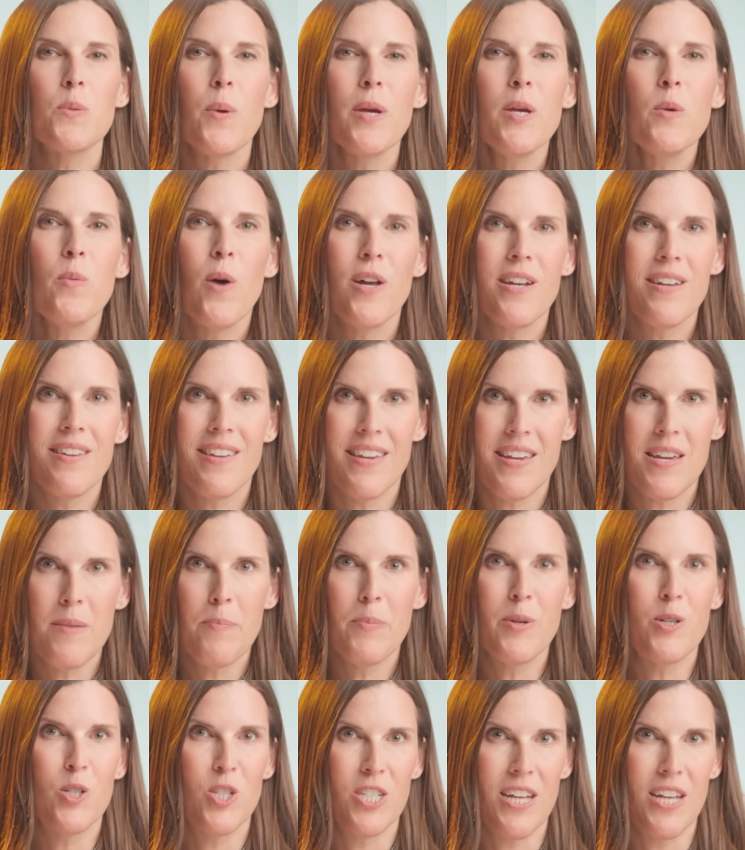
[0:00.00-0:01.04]
why you want to keep
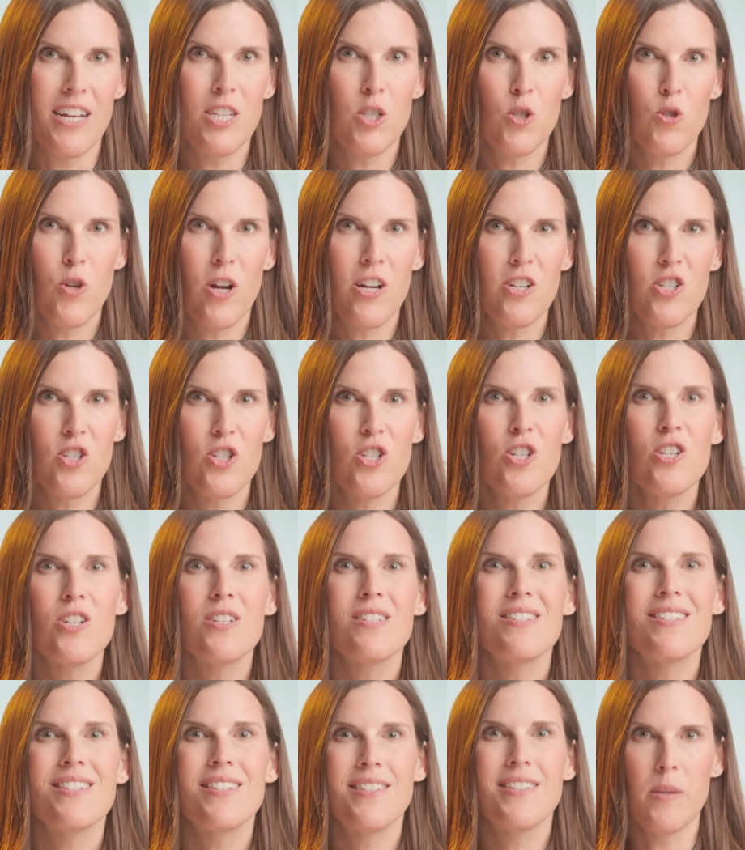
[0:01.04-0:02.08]
your site structure
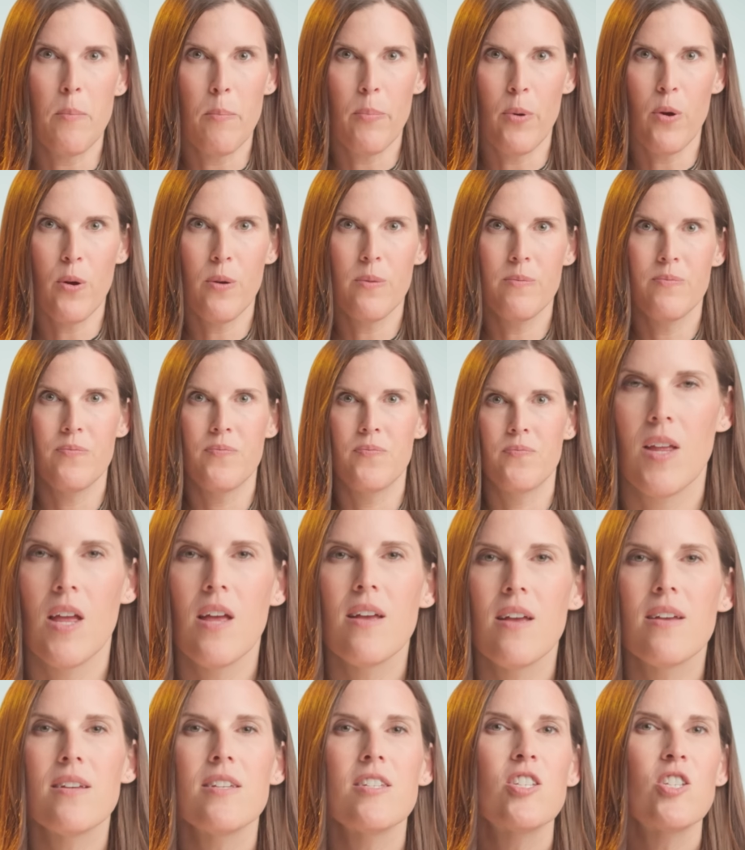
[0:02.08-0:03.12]
simple.
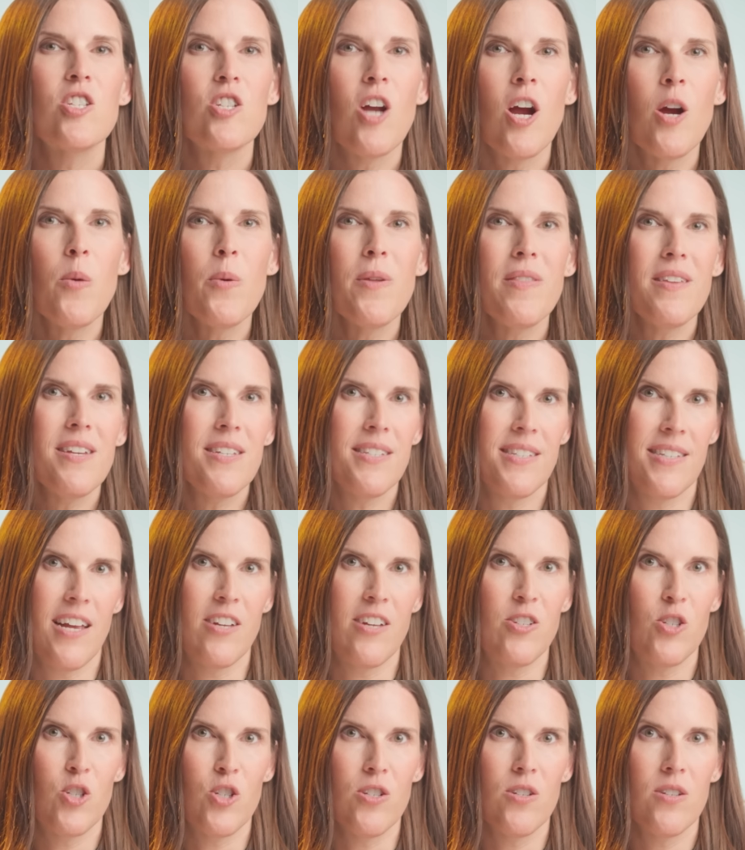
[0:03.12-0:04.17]
Start with the
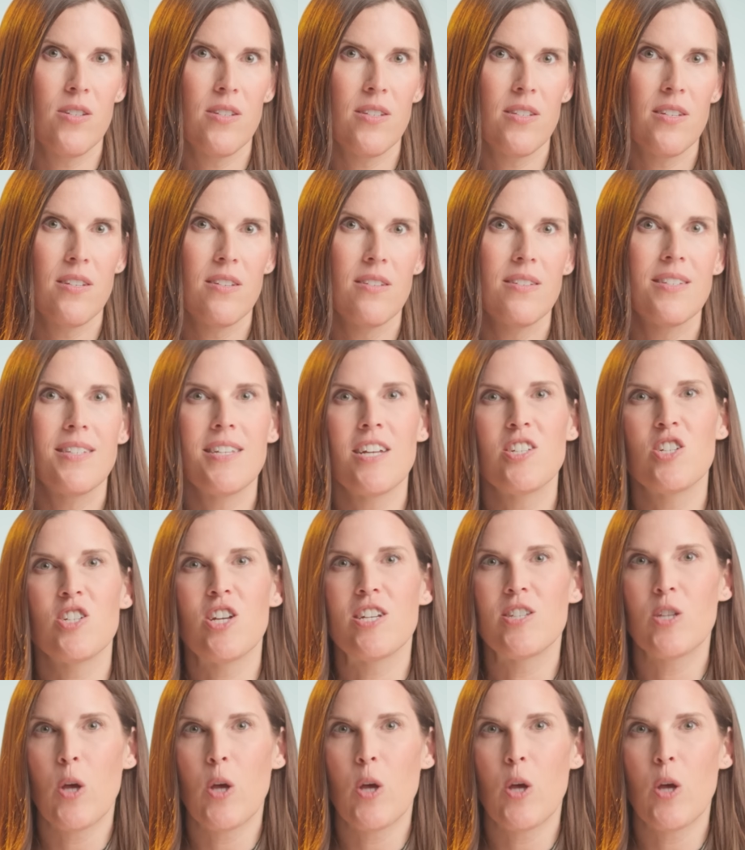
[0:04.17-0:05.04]
essentials, such as